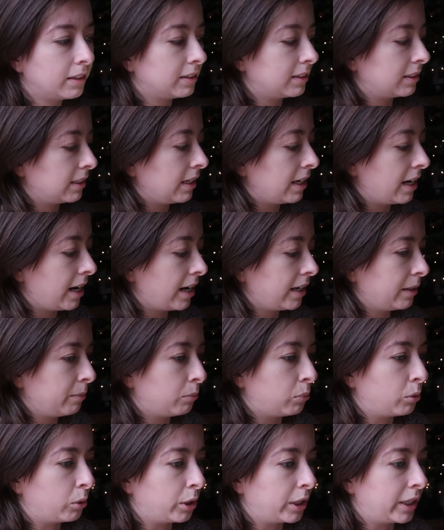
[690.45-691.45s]
It's not
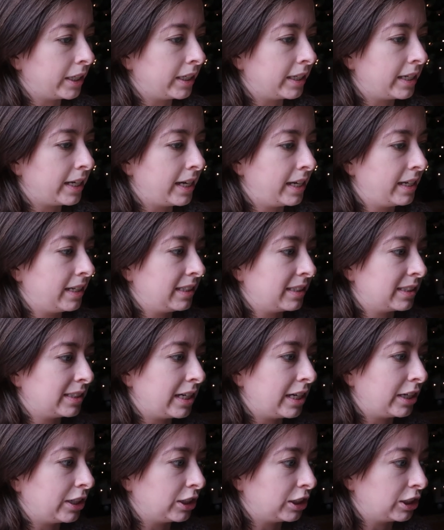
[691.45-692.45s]
important and it's
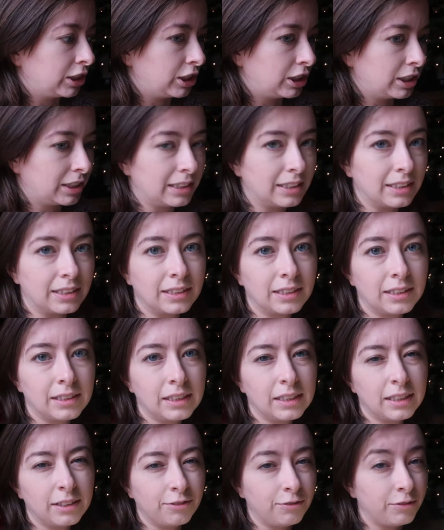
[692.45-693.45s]
not urgent.
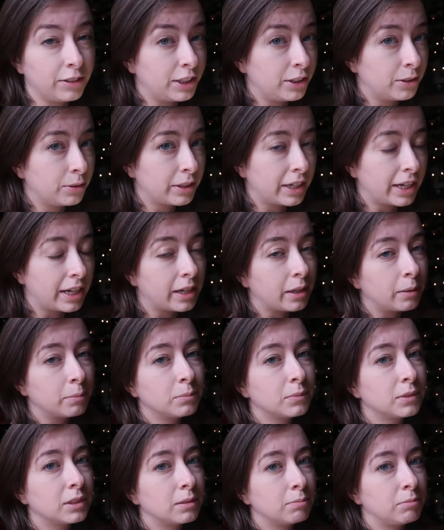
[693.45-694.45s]
Video
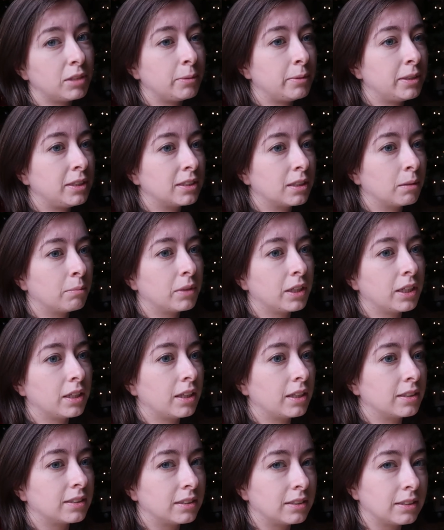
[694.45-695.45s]
games, maybe something
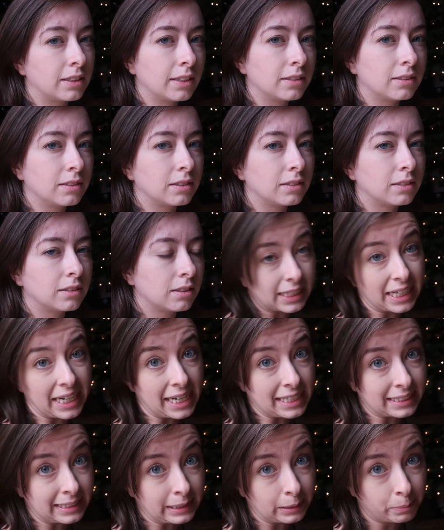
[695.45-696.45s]
less intense.
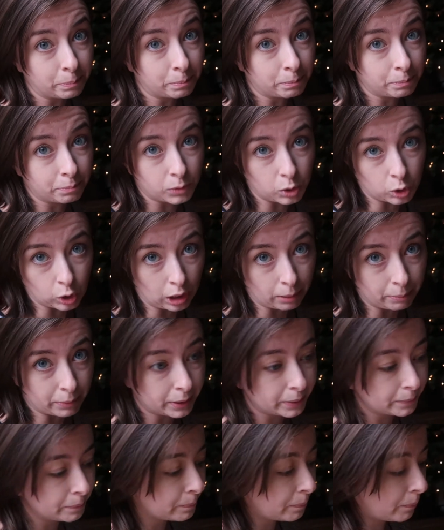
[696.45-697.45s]
Gossip,
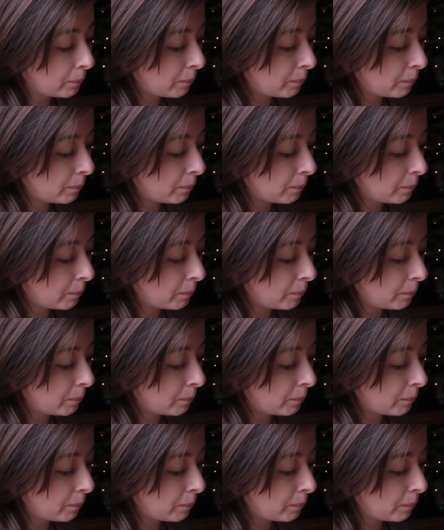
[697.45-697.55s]
drama.